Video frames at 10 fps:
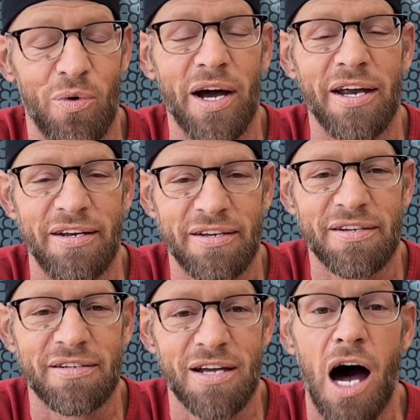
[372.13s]
Right.
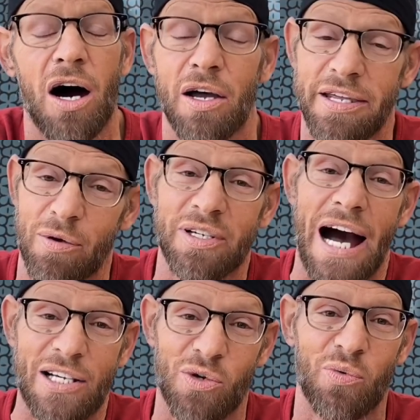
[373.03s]

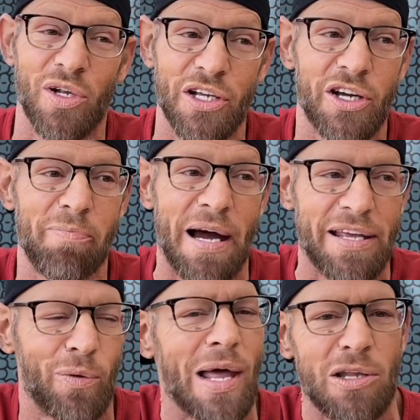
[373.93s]
Guys were really good back.
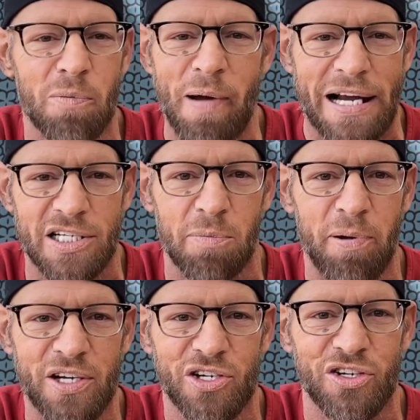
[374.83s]
You know, when I look back at the
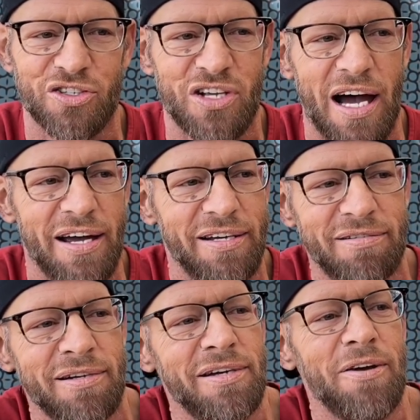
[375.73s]
pictures, I
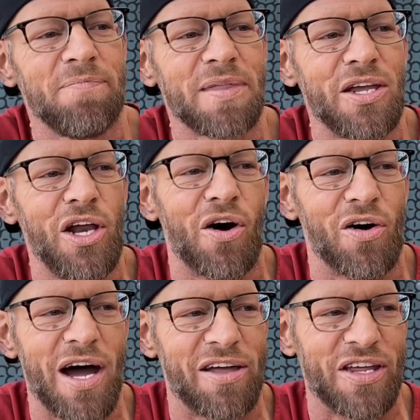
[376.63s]

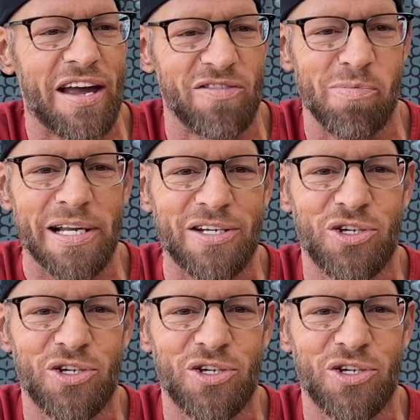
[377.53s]
think everybody